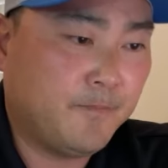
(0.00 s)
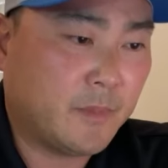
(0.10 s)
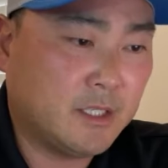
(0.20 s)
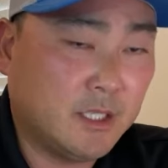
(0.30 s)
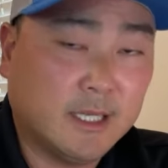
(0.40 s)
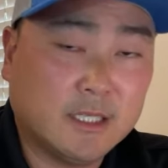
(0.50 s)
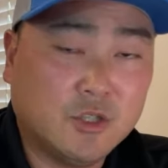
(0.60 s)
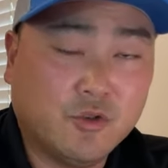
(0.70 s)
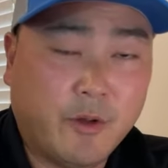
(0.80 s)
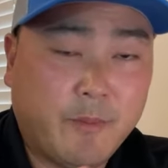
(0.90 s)
She does
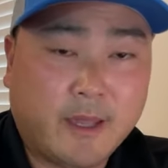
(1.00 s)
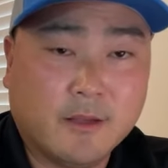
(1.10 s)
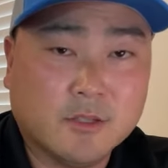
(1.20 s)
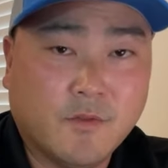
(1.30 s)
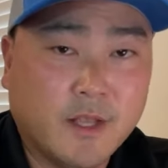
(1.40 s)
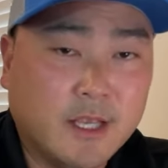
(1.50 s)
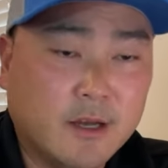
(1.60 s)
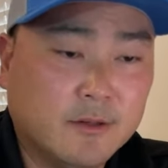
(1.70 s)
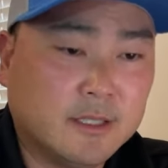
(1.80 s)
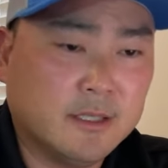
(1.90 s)
enjoy making those
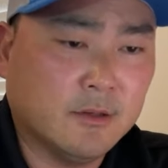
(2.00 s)
videos.